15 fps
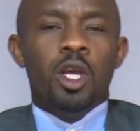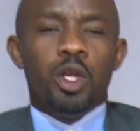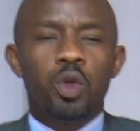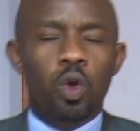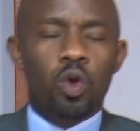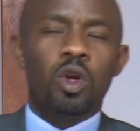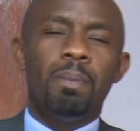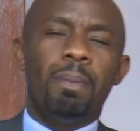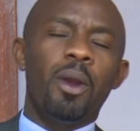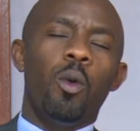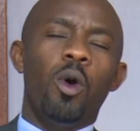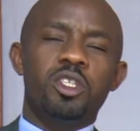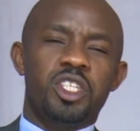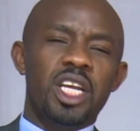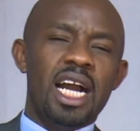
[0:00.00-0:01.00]
You could be
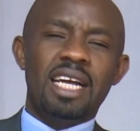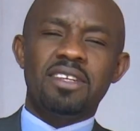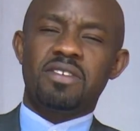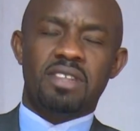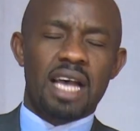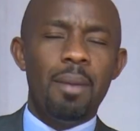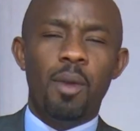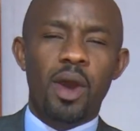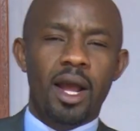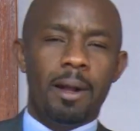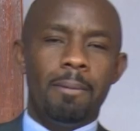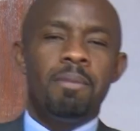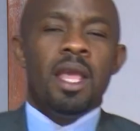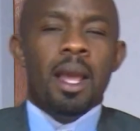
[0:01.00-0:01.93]
watching us somewhere.